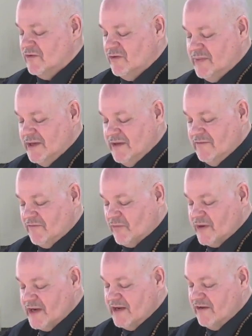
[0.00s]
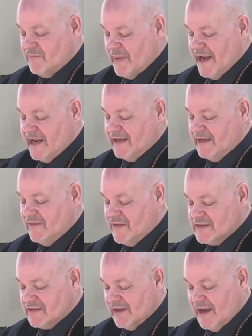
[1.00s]
to be free of pain in
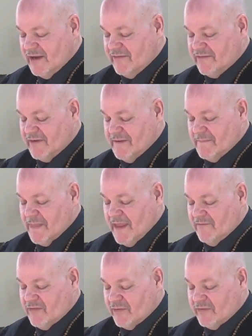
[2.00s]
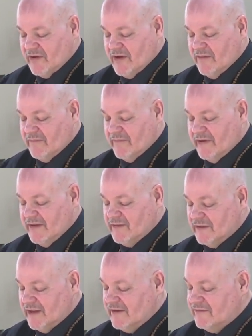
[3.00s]
this life, and for some, in
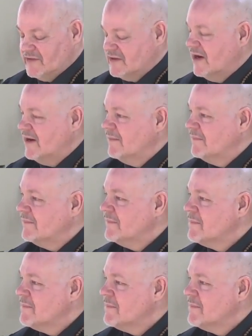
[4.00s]
the life to come.